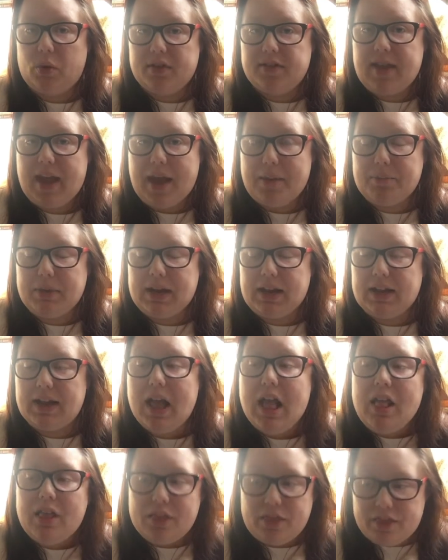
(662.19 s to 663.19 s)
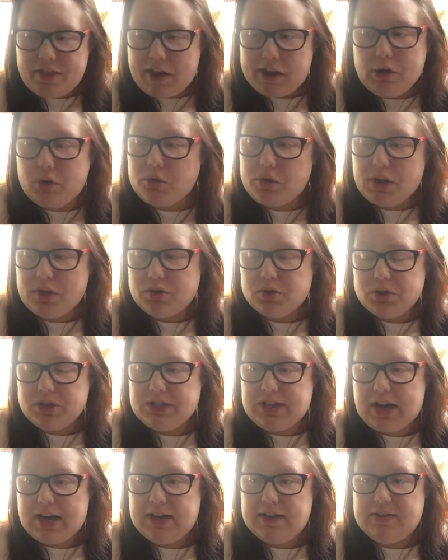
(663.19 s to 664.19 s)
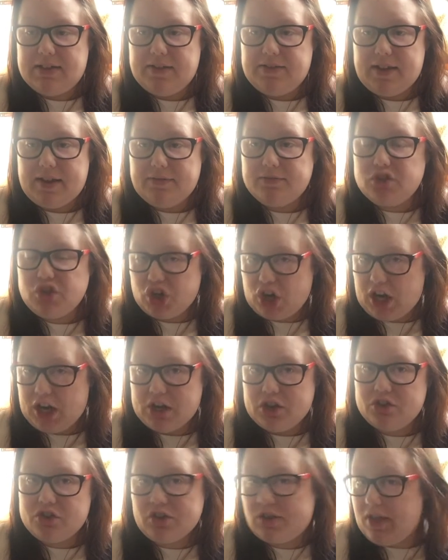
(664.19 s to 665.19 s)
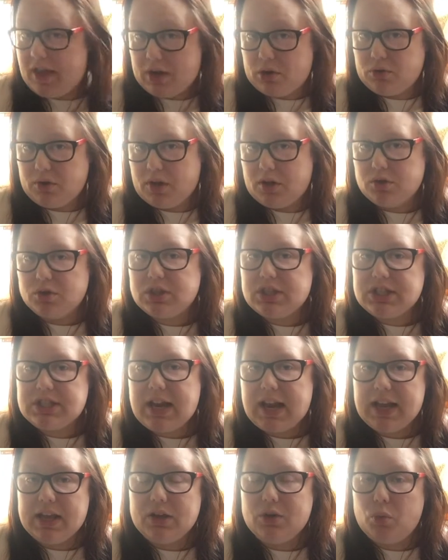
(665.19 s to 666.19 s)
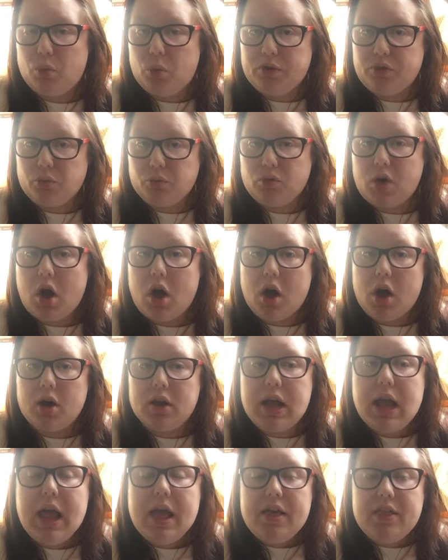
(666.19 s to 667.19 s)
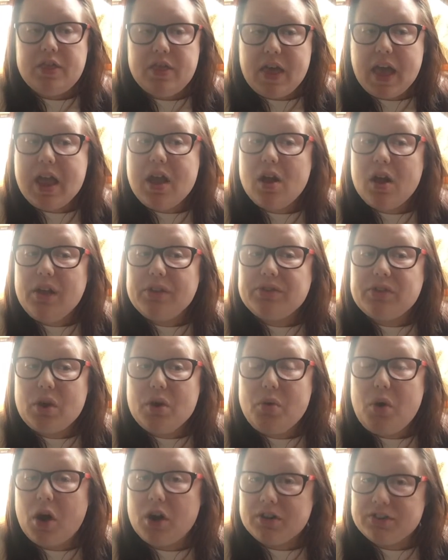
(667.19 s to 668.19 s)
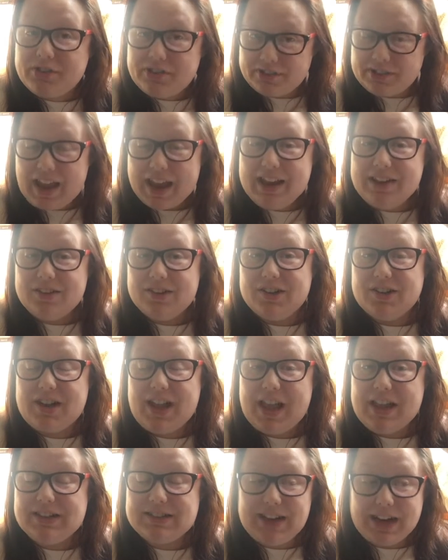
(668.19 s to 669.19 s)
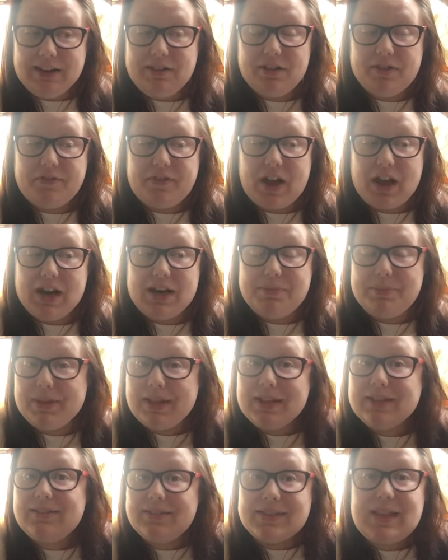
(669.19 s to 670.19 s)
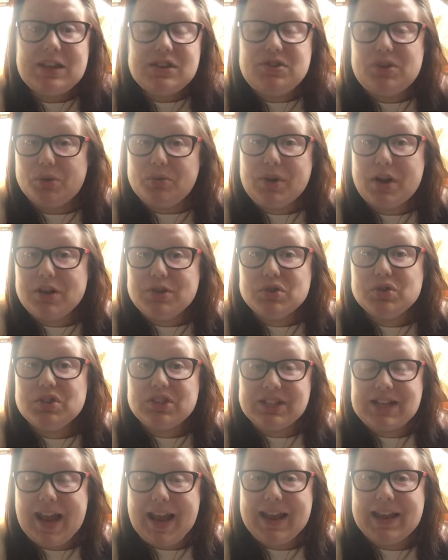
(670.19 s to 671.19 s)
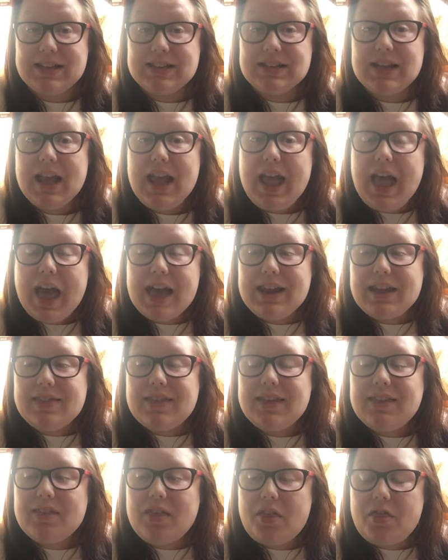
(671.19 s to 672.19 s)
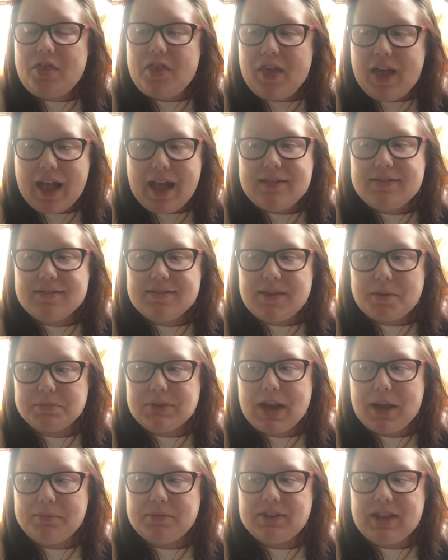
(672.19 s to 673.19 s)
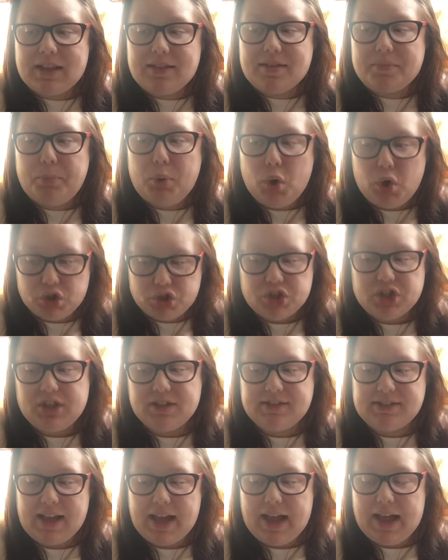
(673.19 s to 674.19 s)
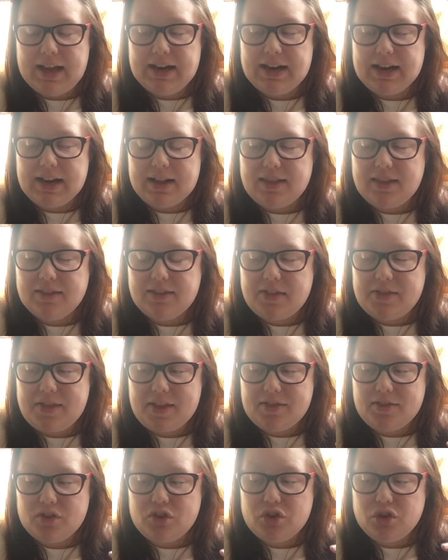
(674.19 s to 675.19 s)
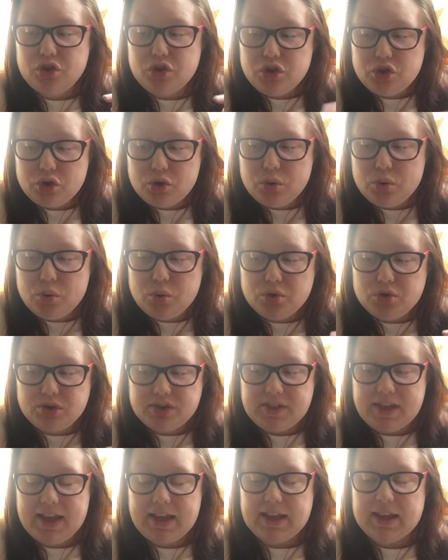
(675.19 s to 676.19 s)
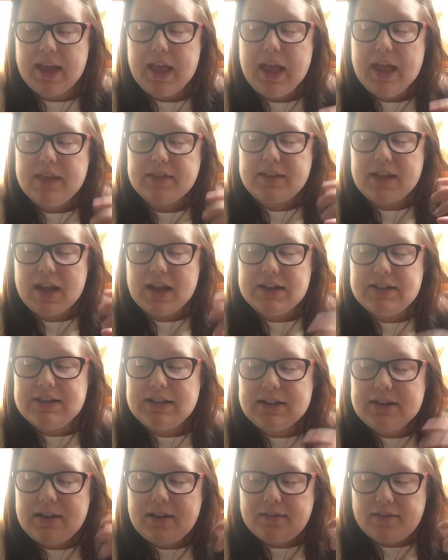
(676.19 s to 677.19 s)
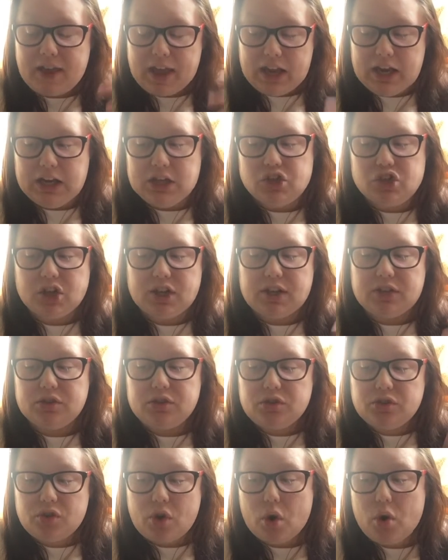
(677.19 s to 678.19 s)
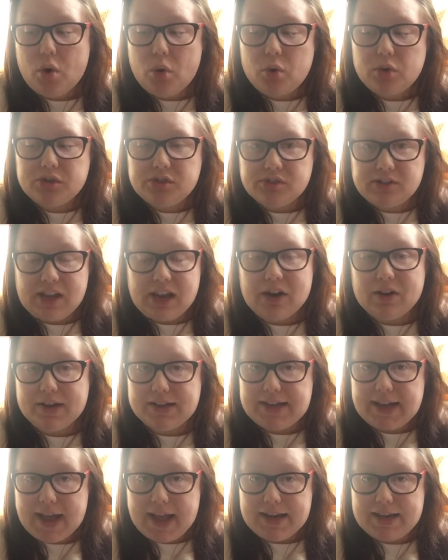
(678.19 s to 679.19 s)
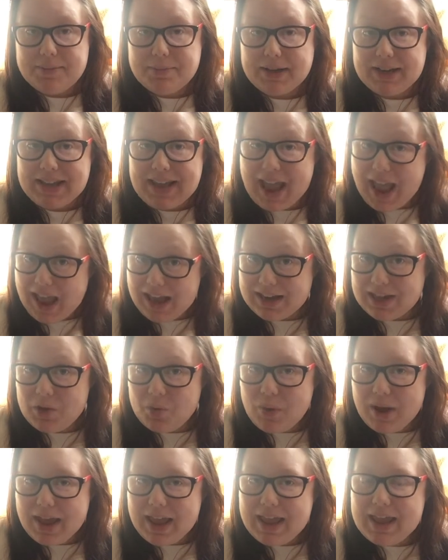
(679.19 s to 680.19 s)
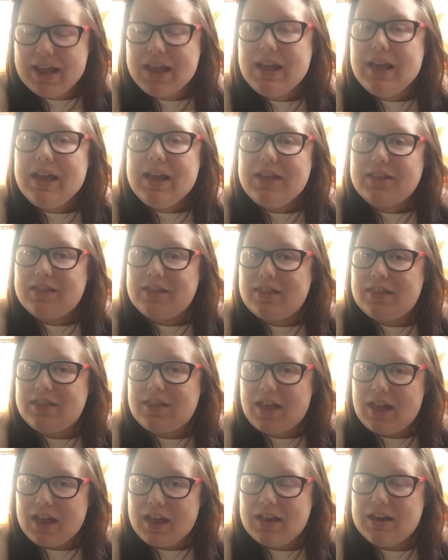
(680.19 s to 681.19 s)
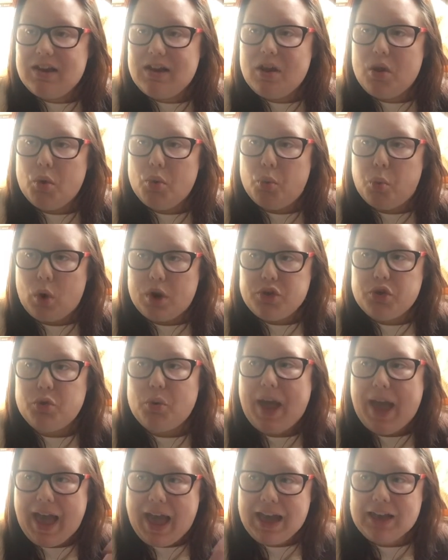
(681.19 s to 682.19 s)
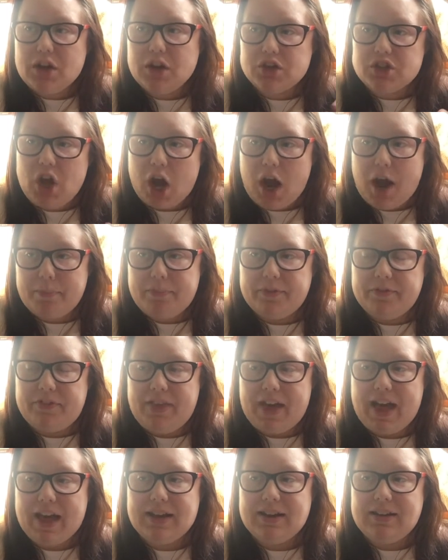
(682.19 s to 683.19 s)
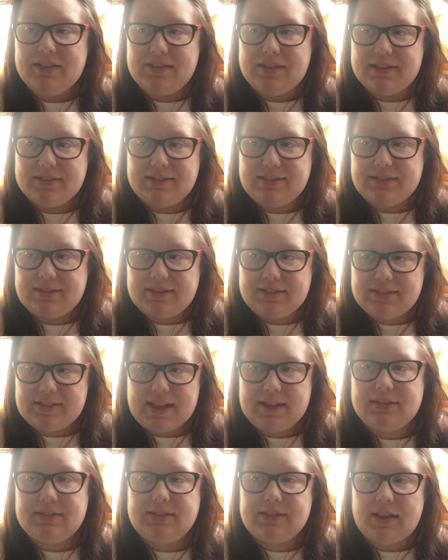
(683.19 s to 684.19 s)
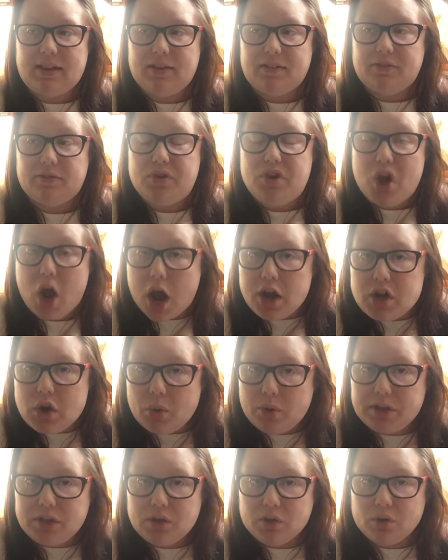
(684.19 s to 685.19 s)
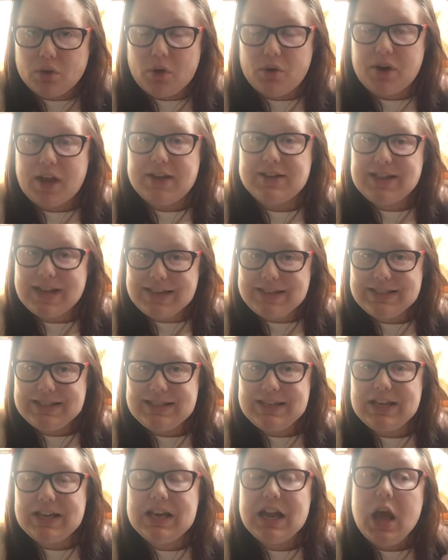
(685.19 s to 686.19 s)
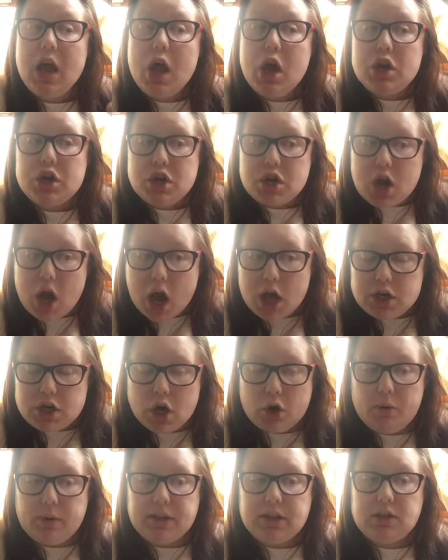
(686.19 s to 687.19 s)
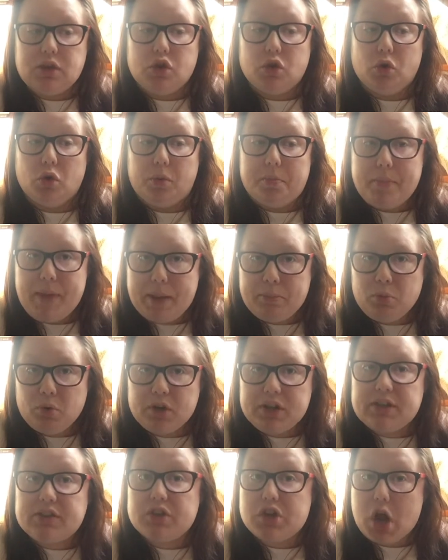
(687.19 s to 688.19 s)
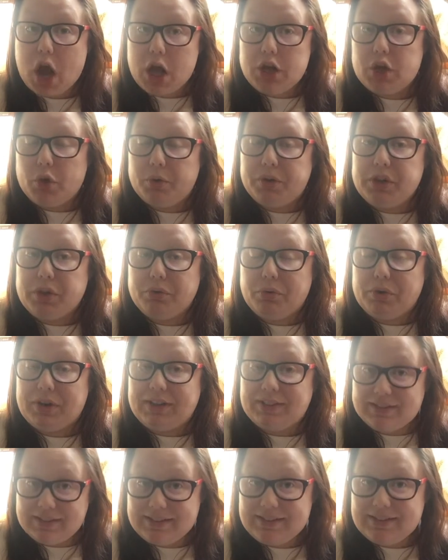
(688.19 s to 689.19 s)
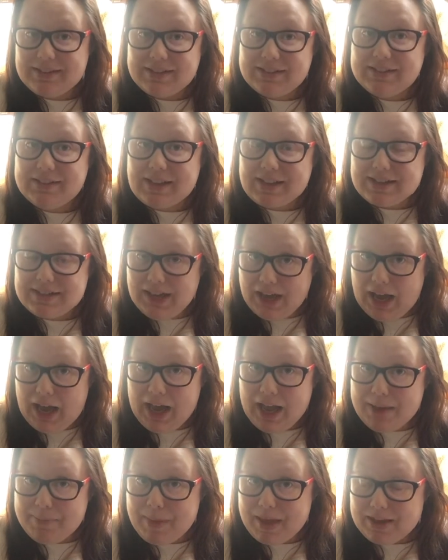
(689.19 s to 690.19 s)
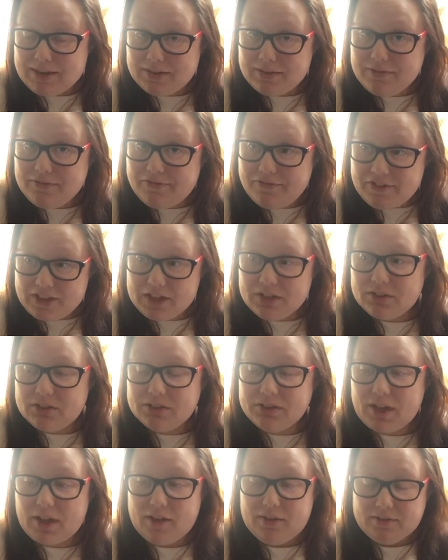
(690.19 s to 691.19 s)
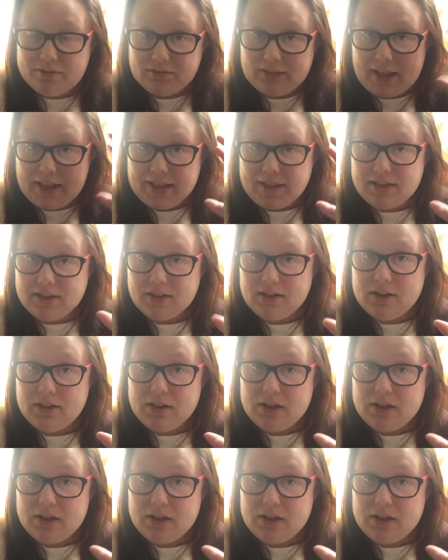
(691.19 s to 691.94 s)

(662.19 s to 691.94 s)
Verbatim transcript: what's happening. They don't understand that they've changed. They don't understand what's wrong. They also are scared and terrified because they don't understand. And I think that that sometimes gets pushed aside. And I think that that's a huge thing. The idea of aging is so scary to anybody anyway that when you add on top of that this sense of not knowing your own identity, not knowing your own memories, not knowing your own existence and time and field of like